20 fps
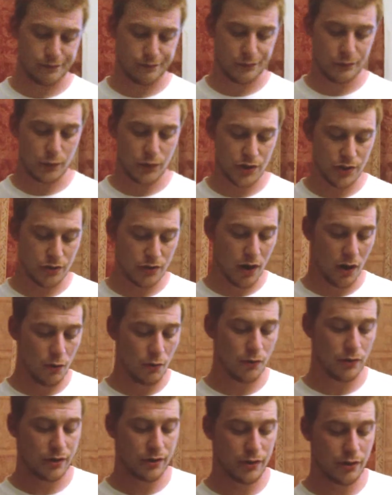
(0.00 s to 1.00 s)
What you don't
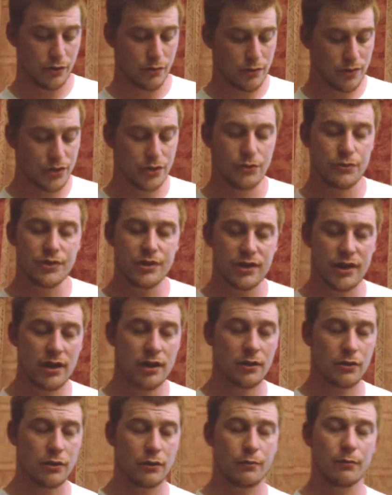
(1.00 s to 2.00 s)
want to do is use
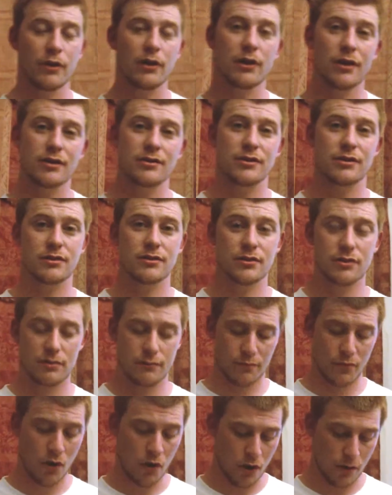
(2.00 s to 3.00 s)
cedar because it's
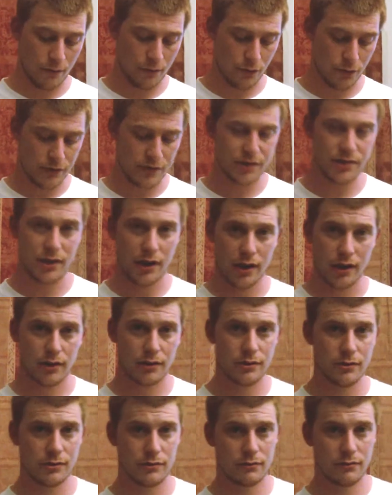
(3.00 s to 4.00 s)
harmful to
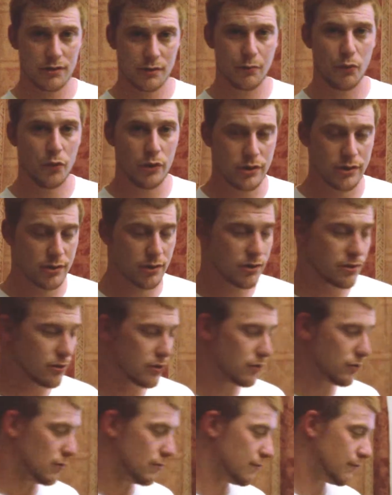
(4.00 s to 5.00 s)
snakes. It's poisonous to
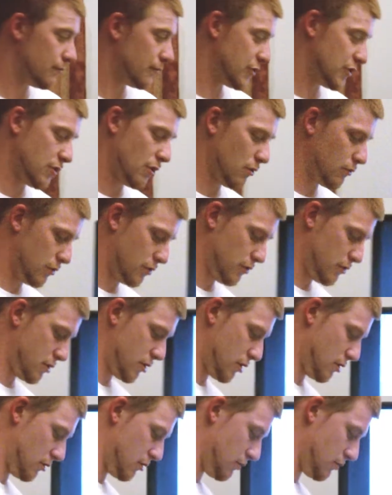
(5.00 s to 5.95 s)
them, so don't use cedar.